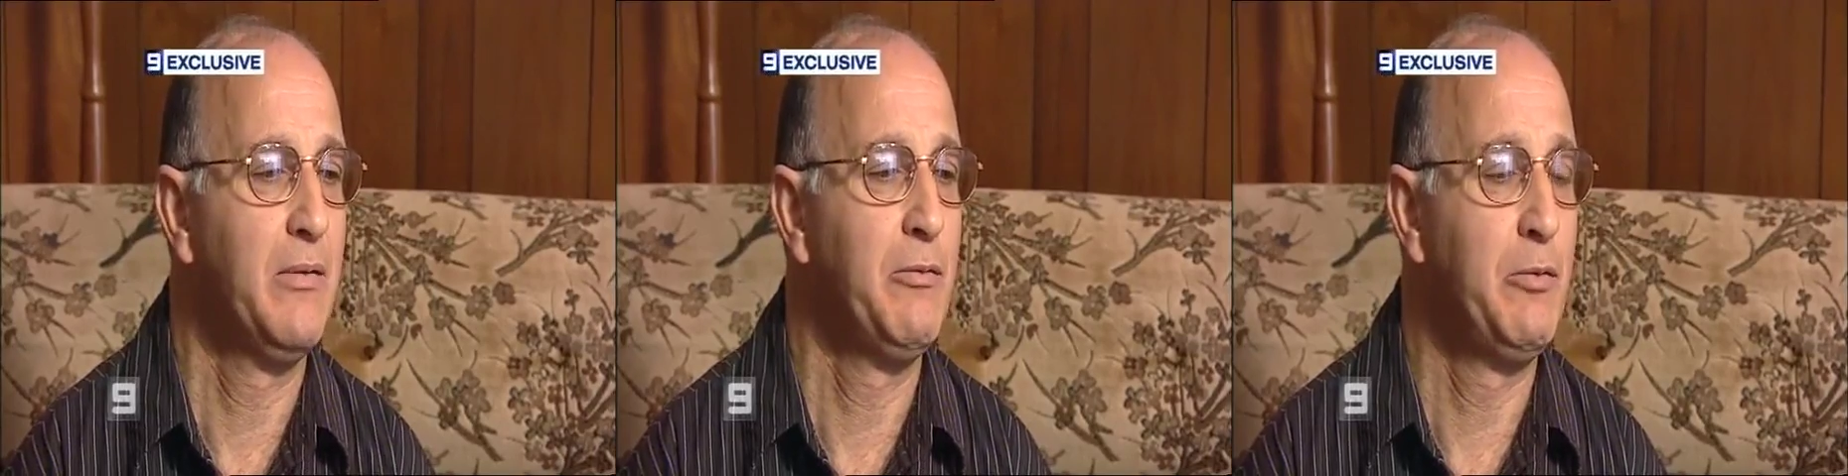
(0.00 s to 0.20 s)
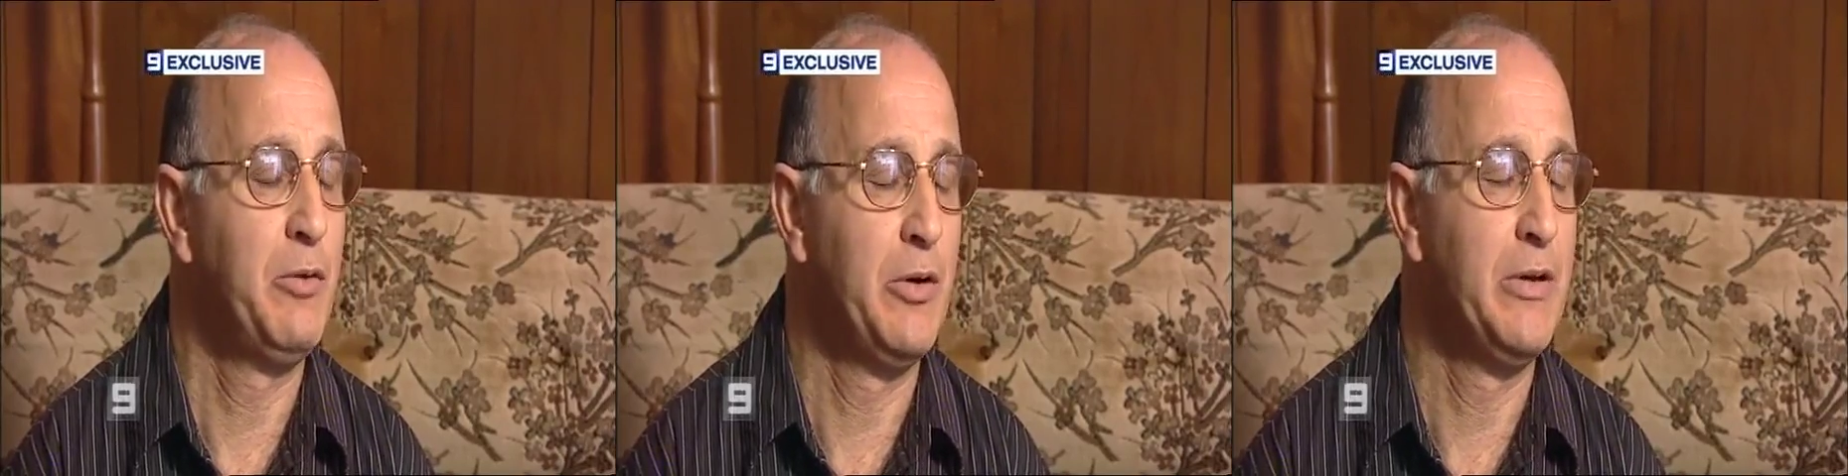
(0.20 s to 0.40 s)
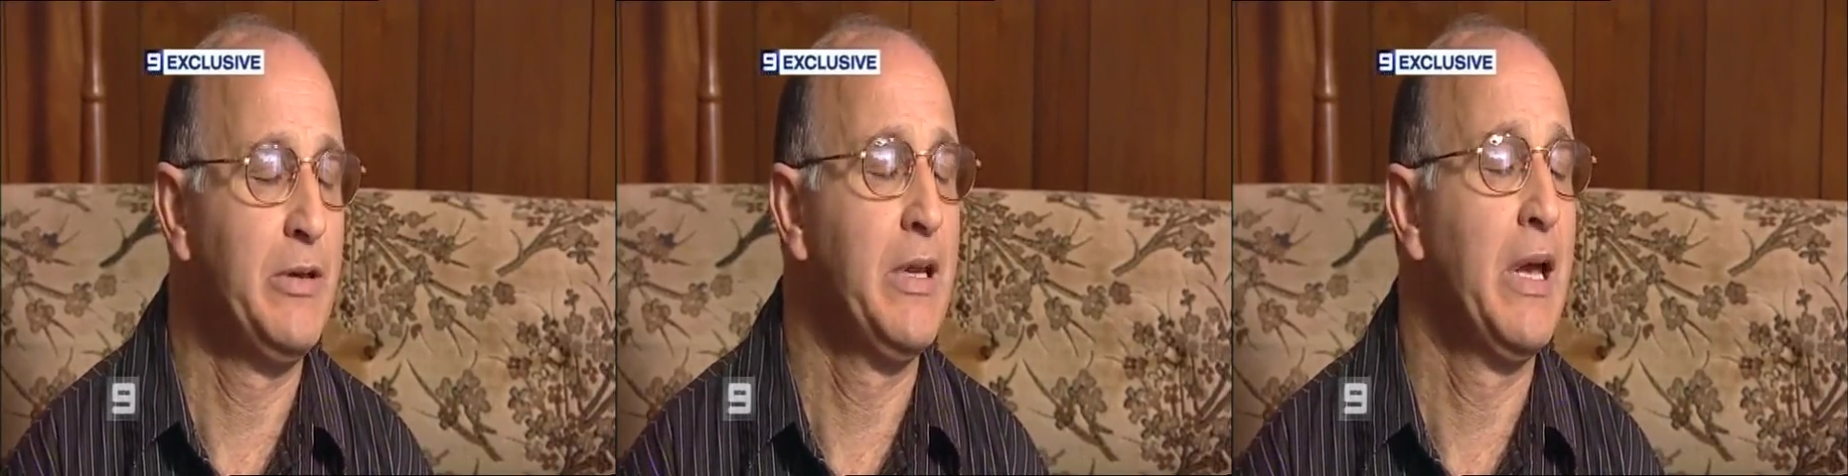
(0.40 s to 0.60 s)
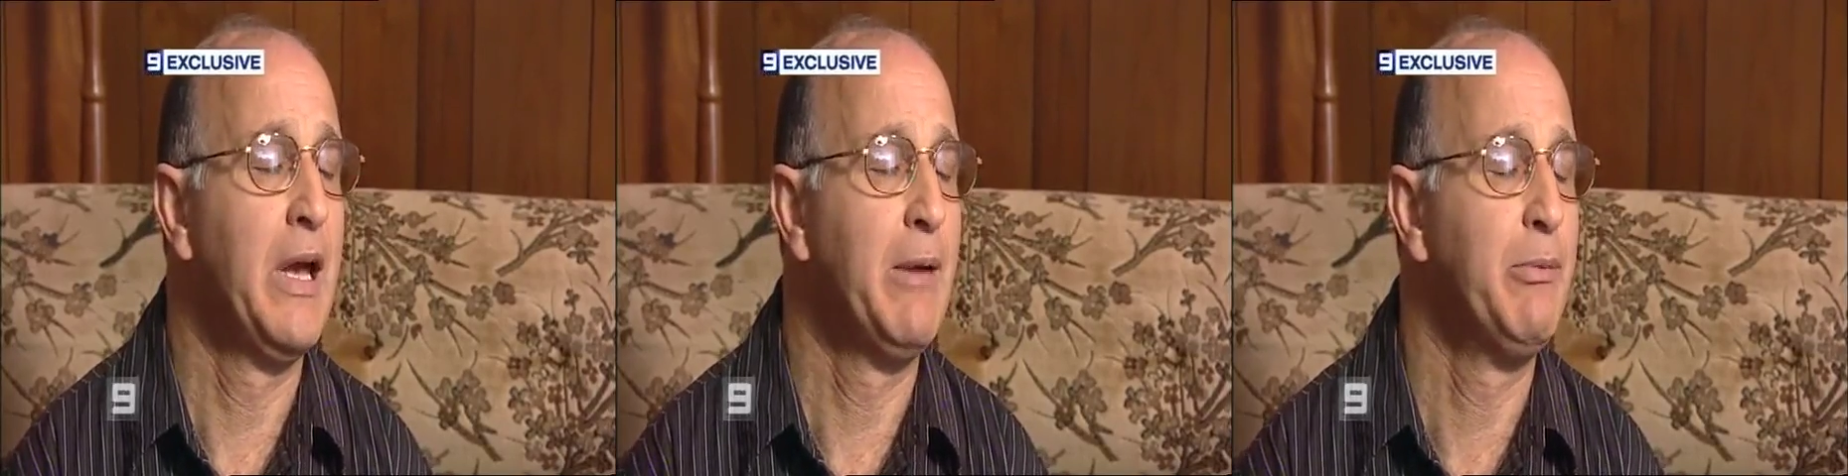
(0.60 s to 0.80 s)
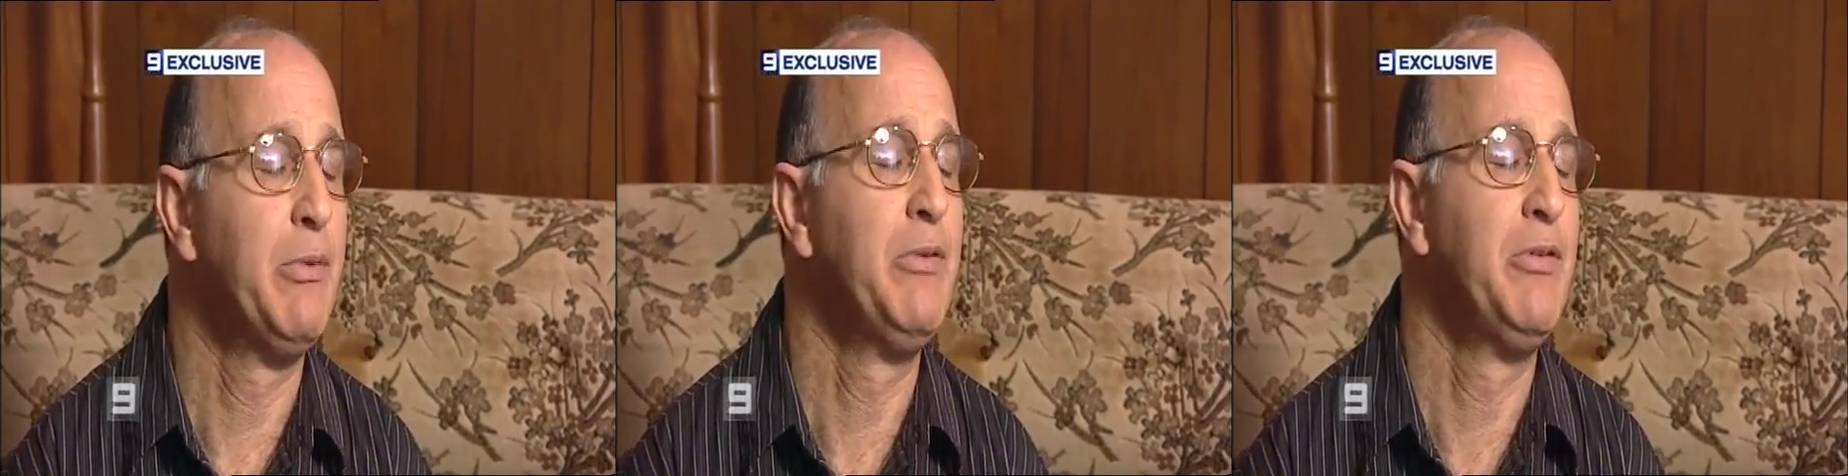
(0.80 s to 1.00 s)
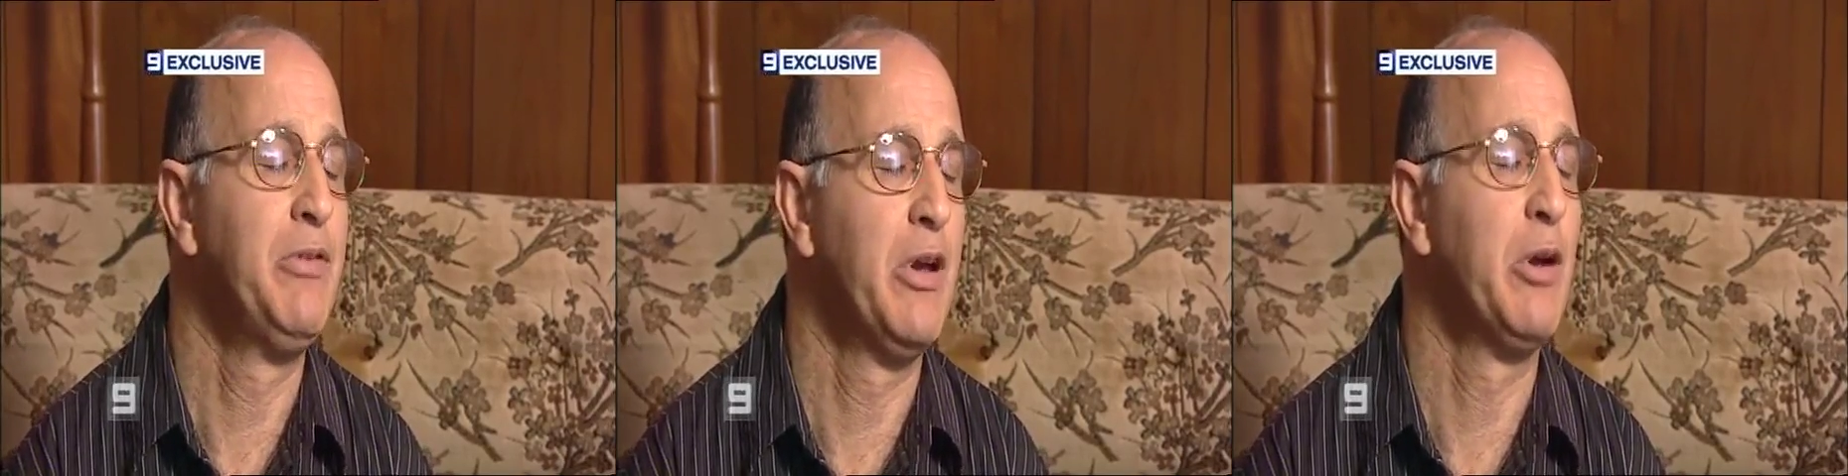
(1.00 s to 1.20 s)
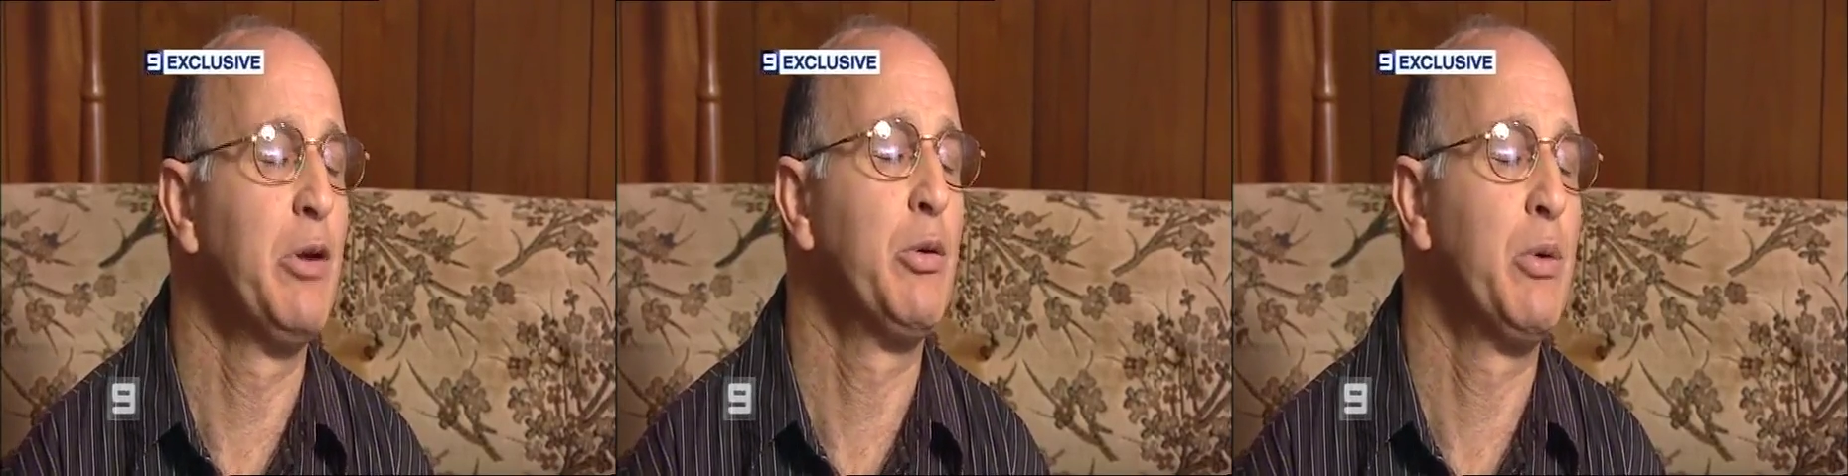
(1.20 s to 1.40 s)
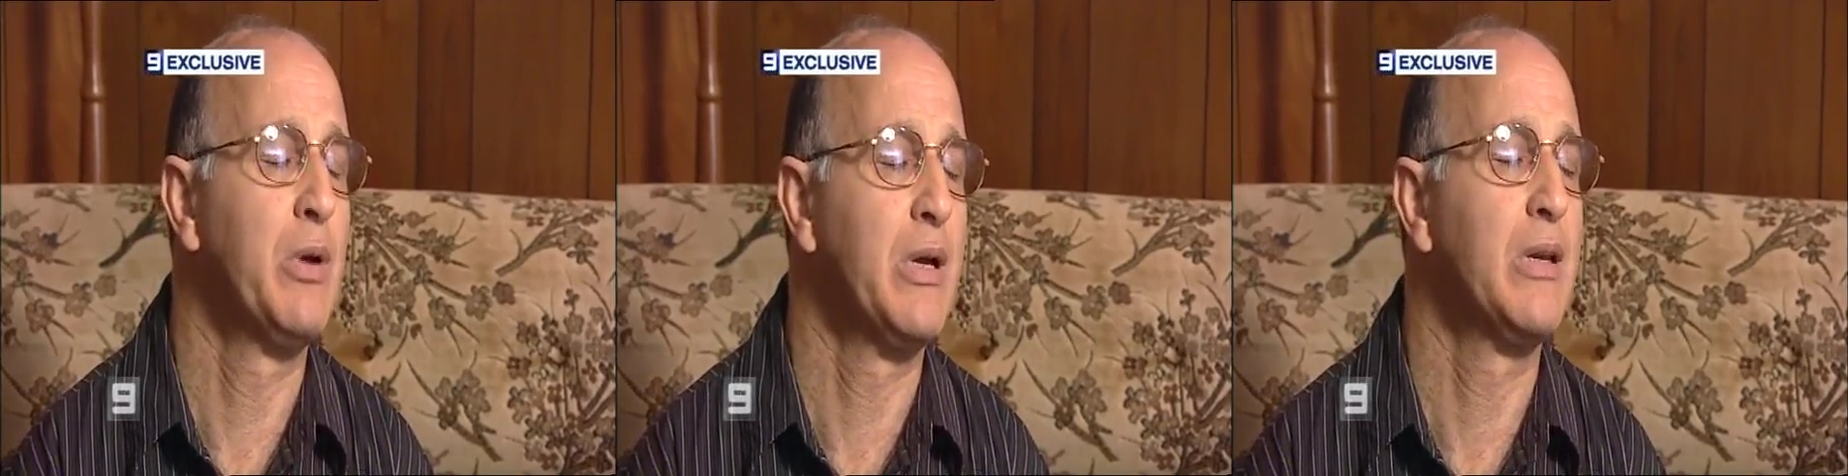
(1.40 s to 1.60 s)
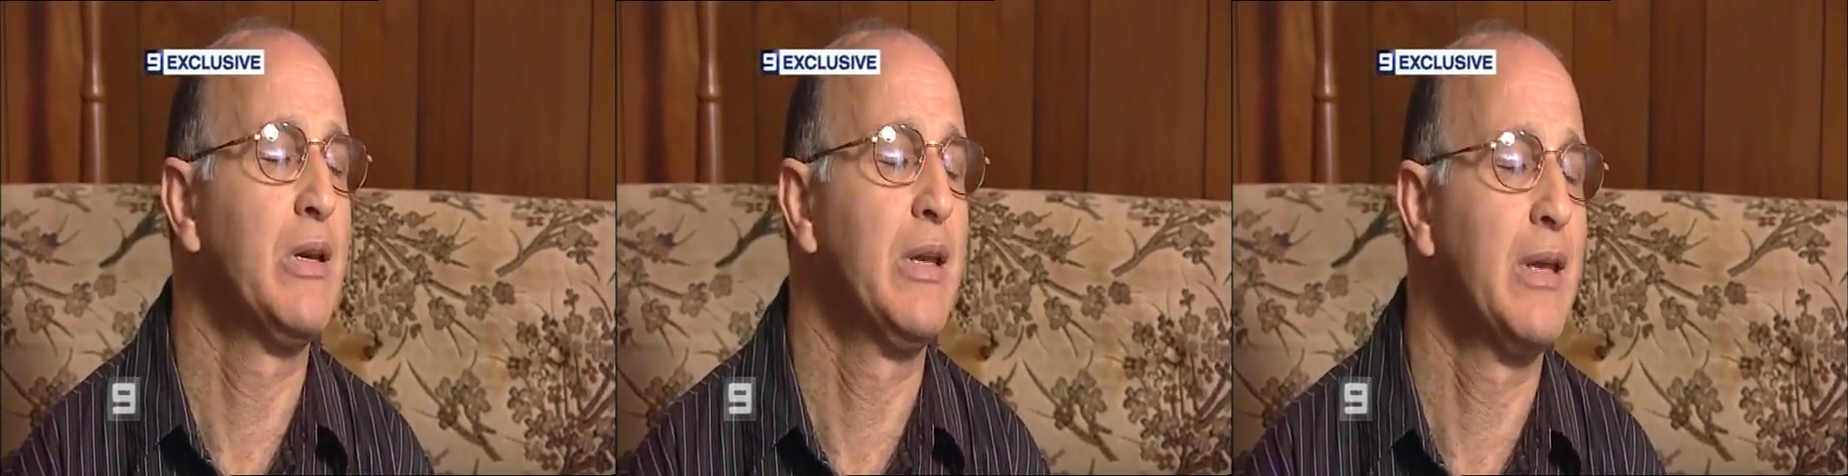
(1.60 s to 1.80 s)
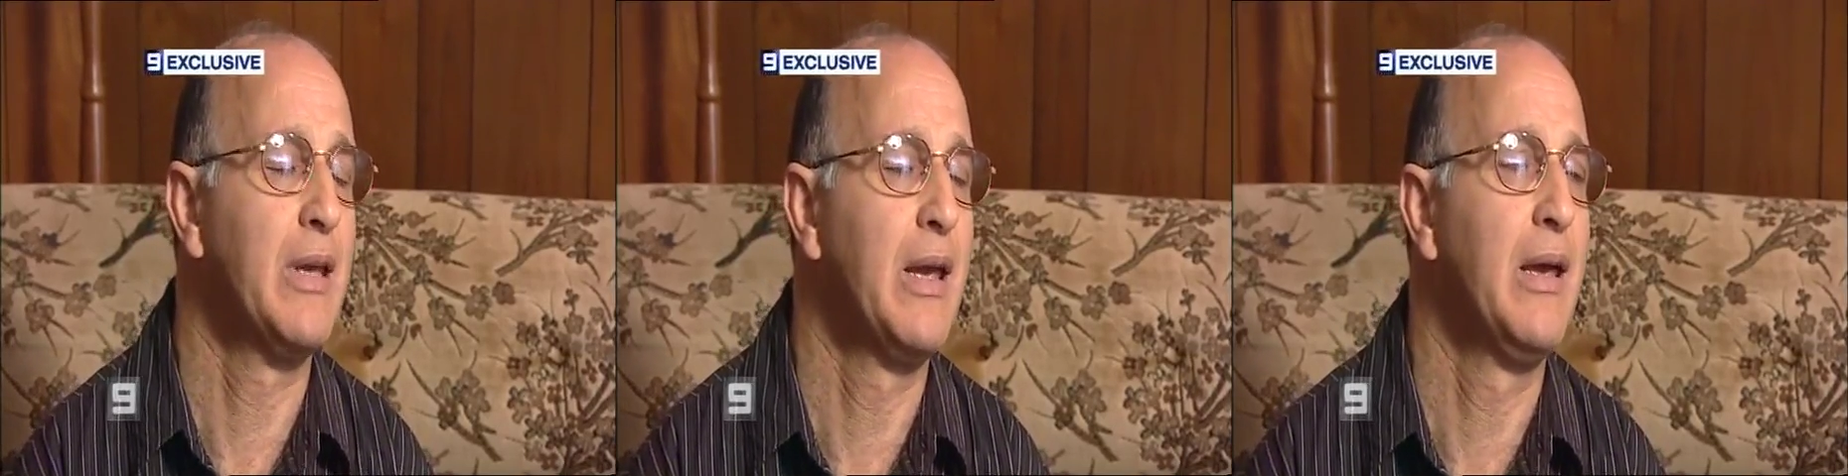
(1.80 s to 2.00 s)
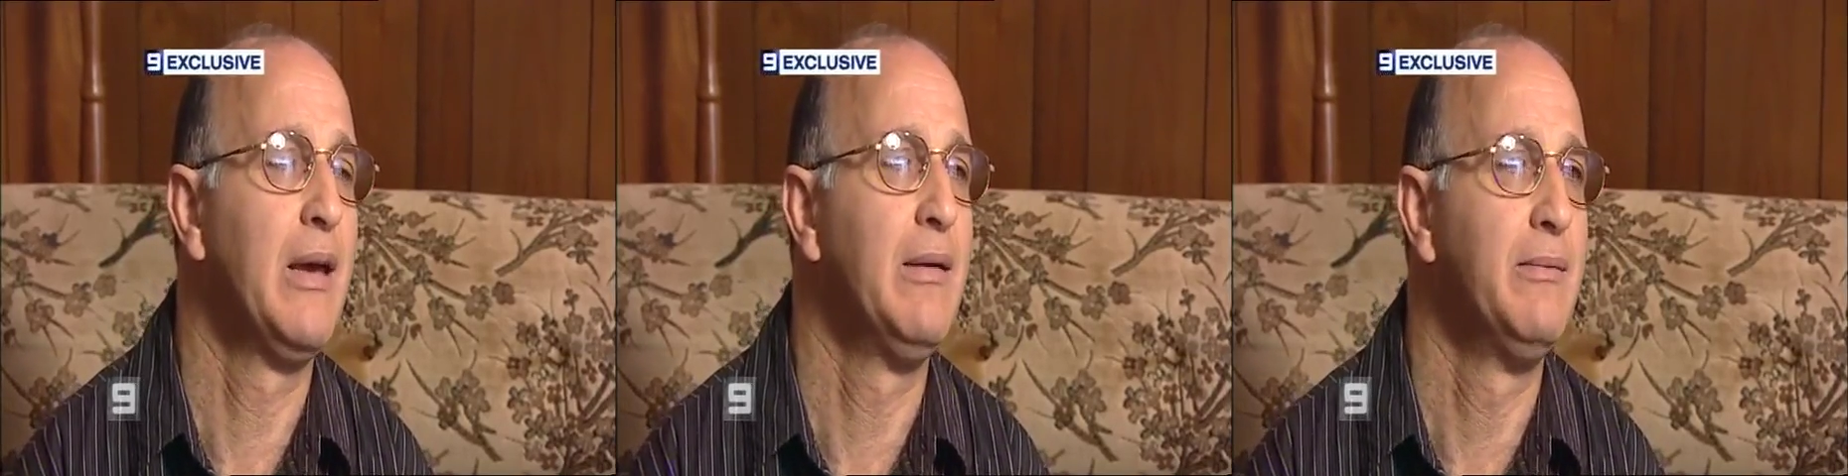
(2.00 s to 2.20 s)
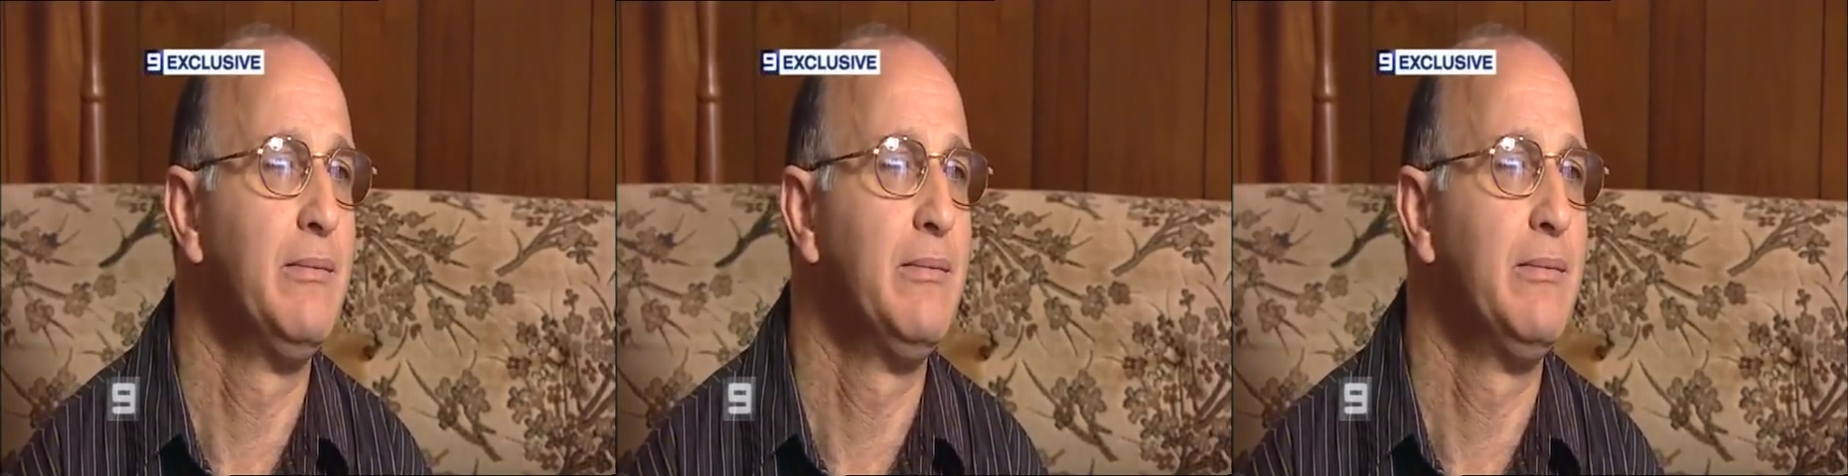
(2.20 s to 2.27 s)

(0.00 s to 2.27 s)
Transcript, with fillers: for it to happen so quickly, yeah.